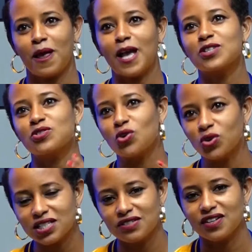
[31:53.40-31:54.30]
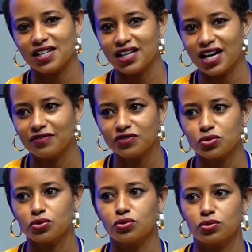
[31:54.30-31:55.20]
is not even enough
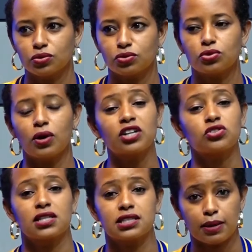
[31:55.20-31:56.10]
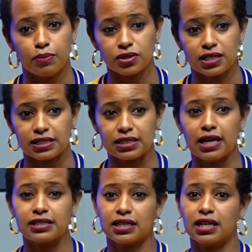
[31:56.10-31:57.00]
to actually support us
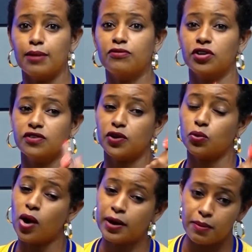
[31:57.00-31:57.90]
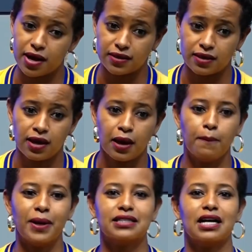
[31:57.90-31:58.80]
as a club for even 1 month.
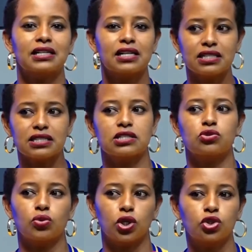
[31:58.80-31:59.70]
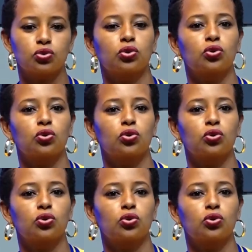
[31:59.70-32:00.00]
But at least it will